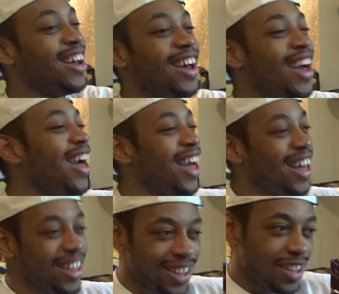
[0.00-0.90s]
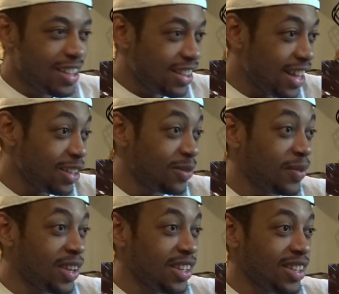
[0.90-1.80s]
Ah, that's
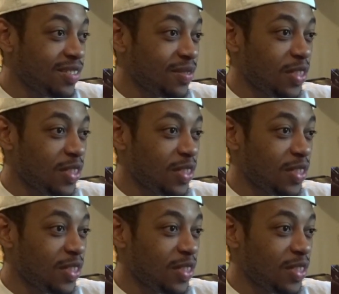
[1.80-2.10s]
funny.